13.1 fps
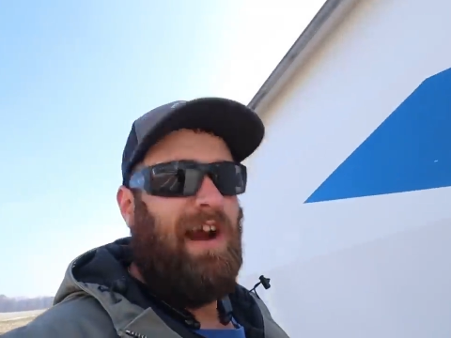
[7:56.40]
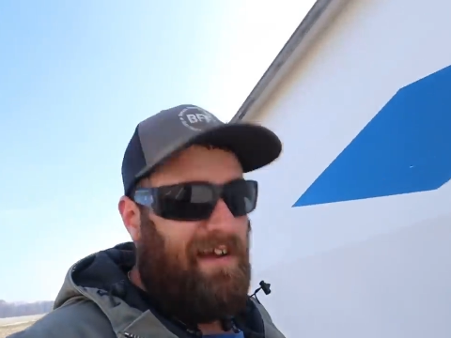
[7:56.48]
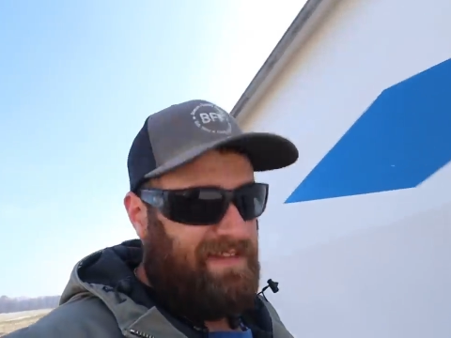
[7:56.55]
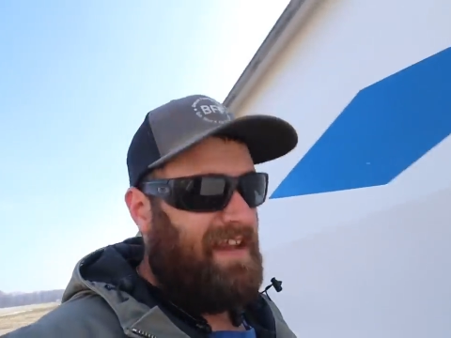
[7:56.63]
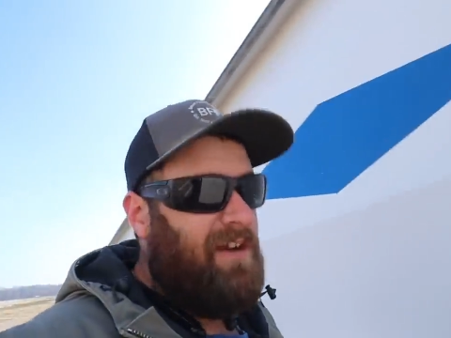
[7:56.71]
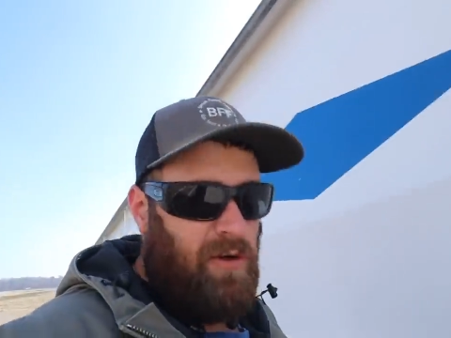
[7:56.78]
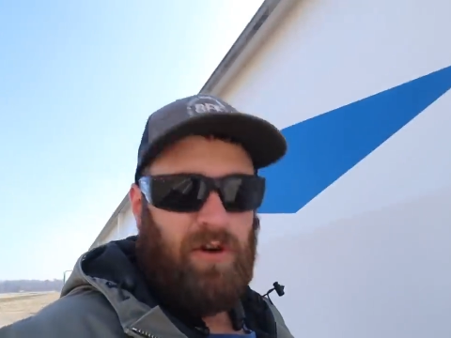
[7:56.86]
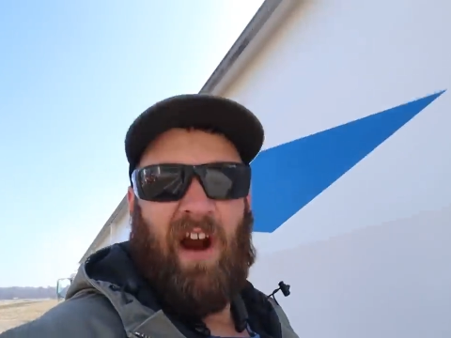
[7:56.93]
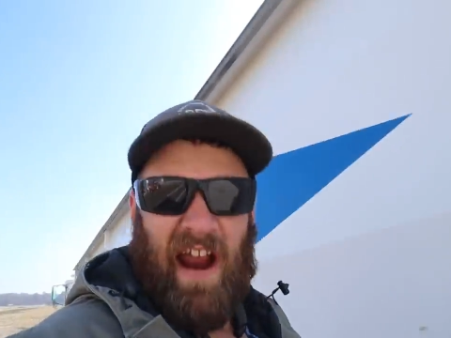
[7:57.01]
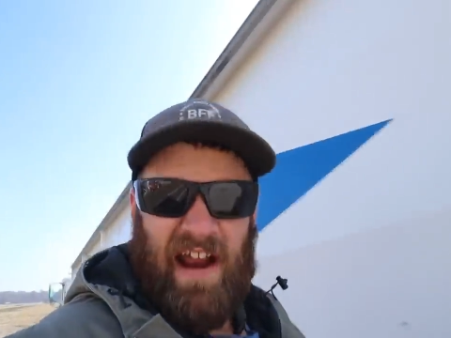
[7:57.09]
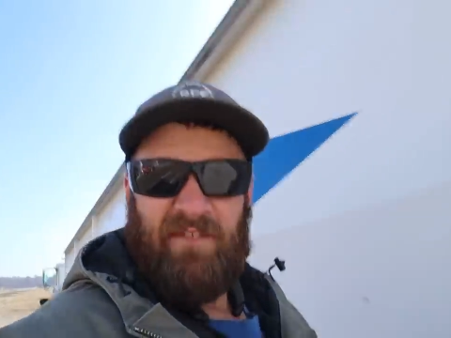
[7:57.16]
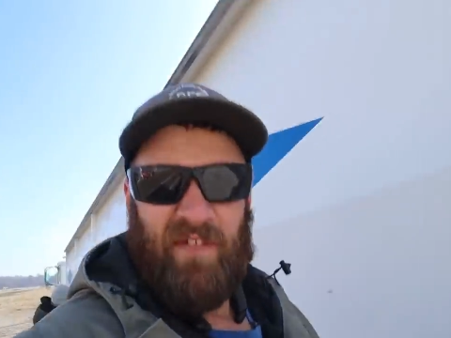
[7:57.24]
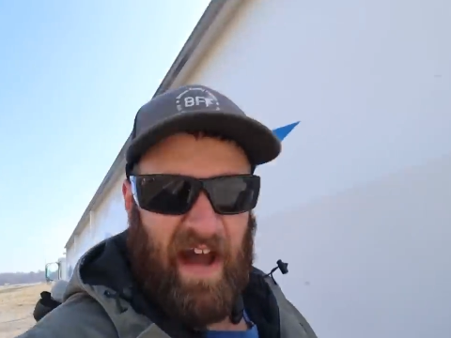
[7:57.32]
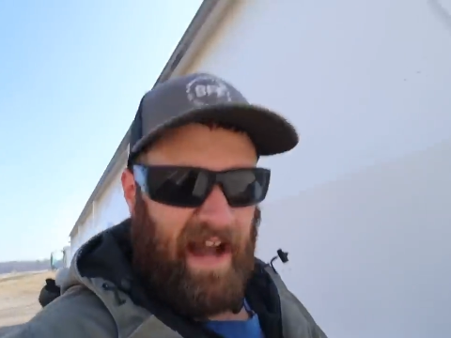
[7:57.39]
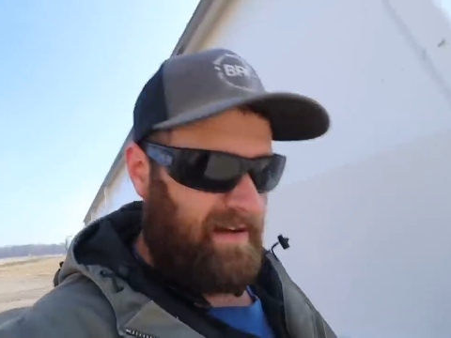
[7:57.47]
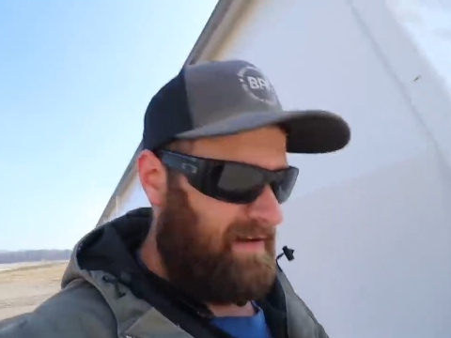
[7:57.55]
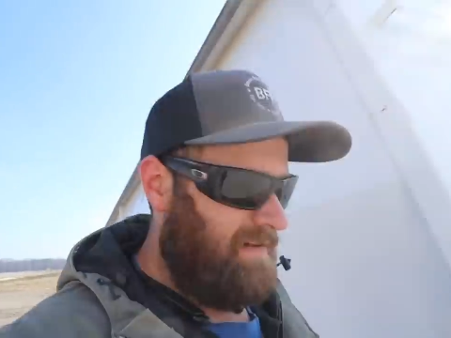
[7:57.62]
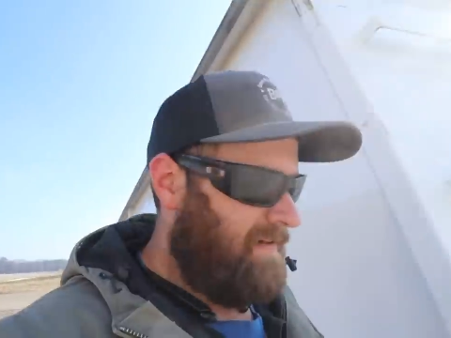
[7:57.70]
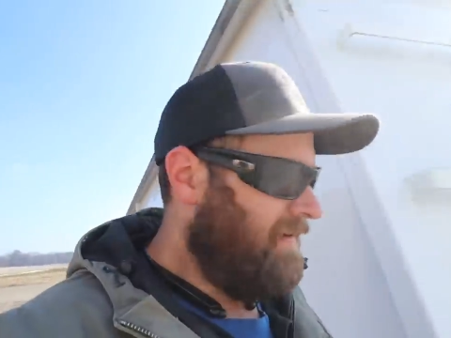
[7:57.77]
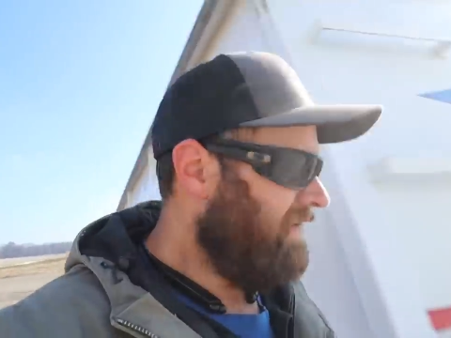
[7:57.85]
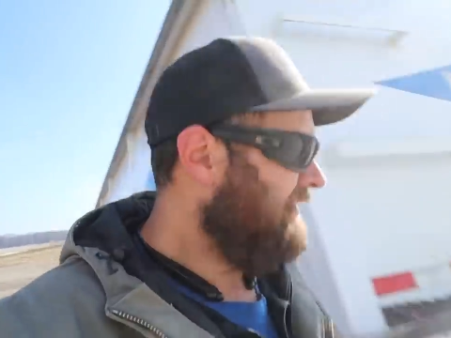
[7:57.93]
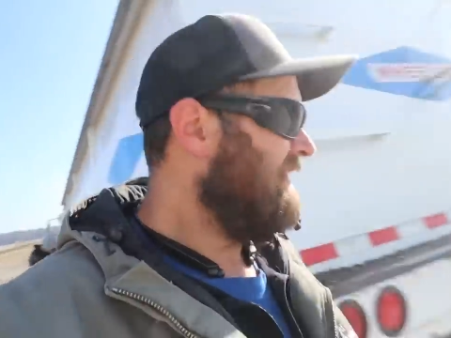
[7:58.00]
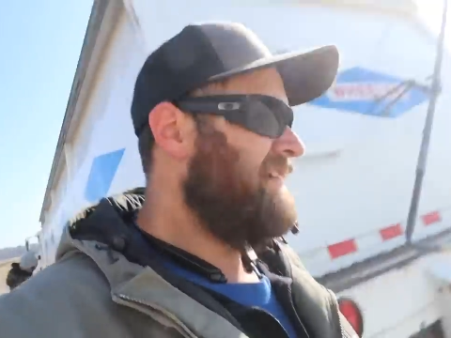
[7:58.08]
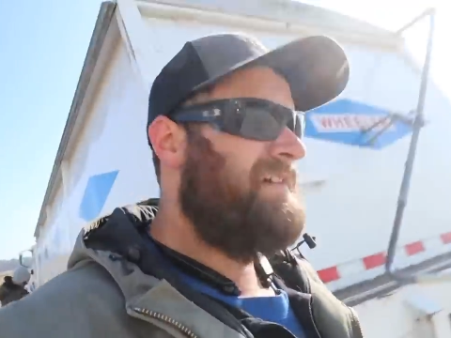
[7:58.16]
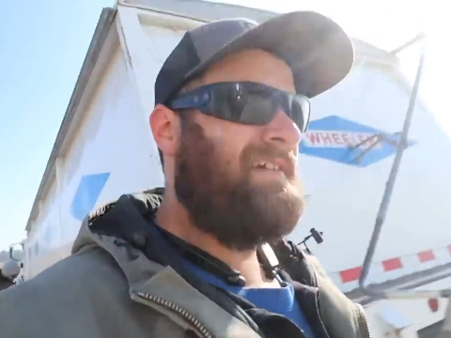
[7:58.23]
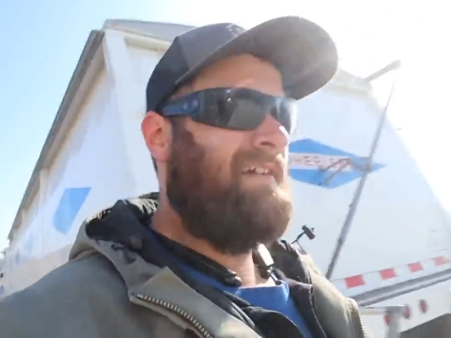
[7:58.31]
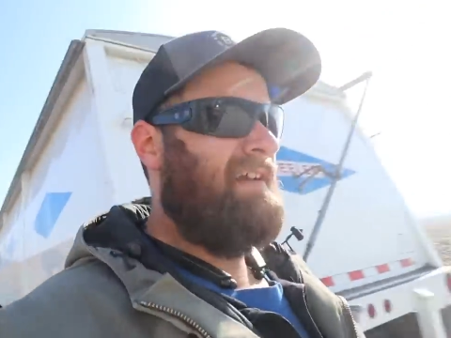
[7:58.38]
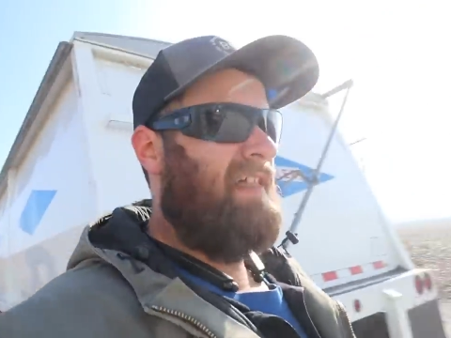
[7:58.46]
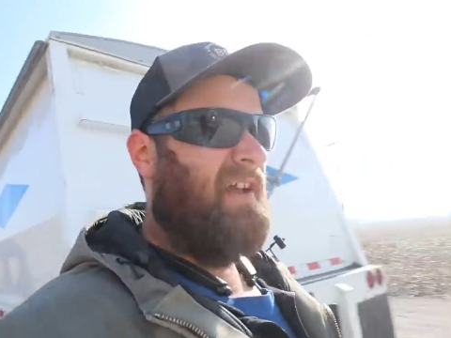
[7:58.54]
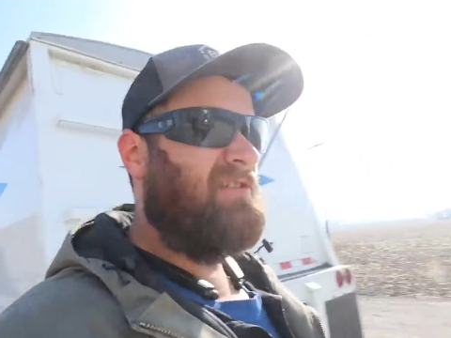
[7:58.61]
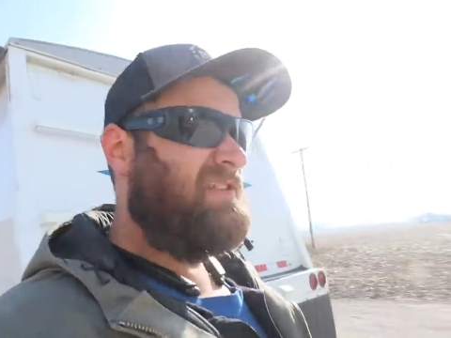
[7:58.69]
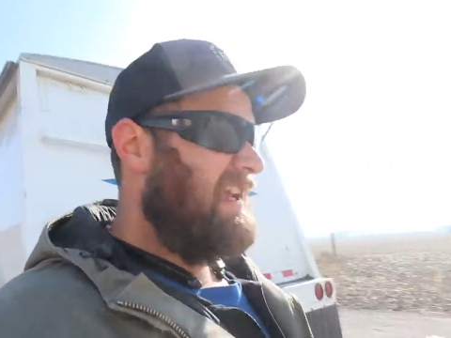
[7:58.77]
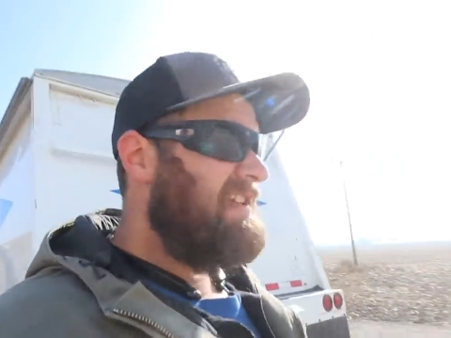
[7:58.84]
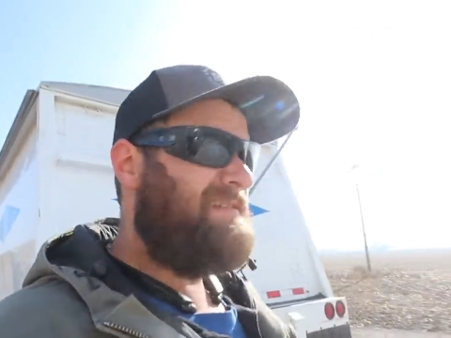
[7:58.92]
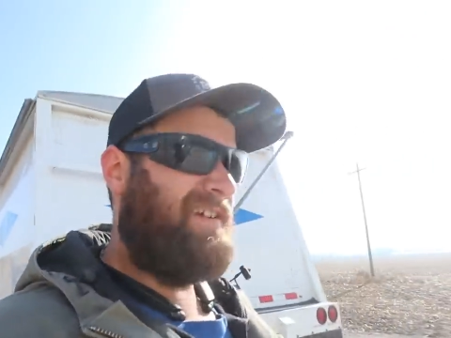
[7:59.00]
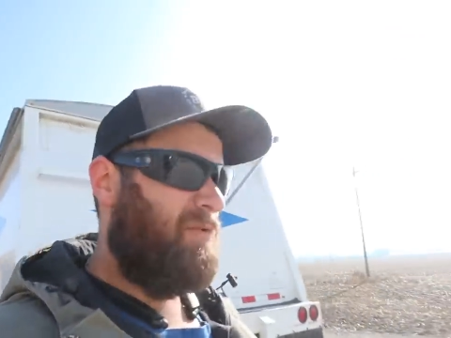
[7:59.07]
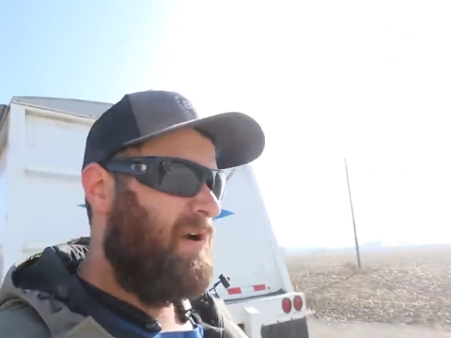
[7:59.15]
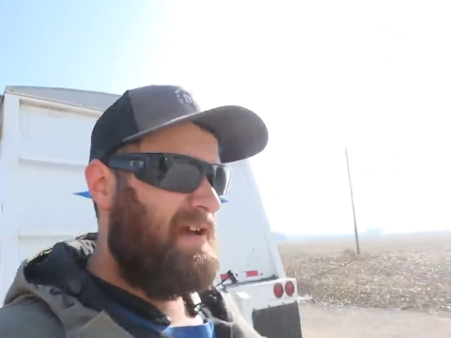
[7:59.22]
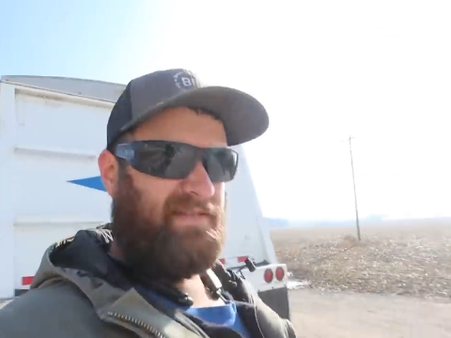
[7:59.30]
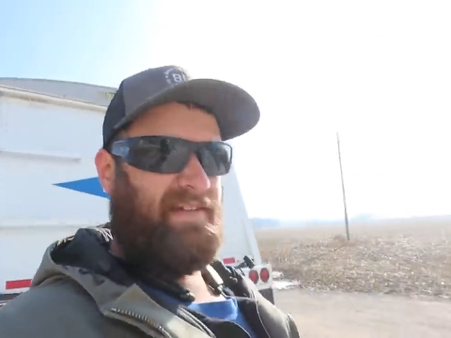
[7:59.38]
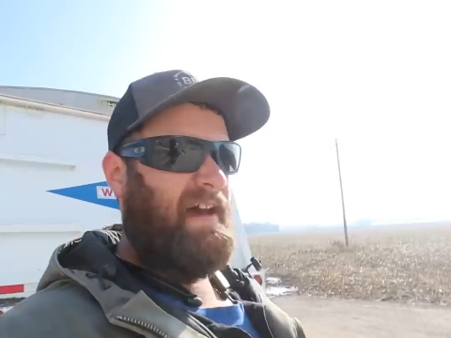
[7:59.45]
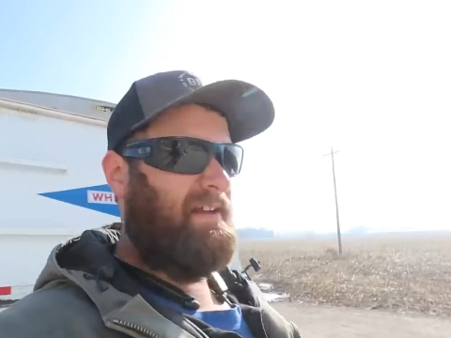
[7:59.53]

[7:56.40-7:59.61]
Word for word: out that new grain vac. There's easier ways, Dad.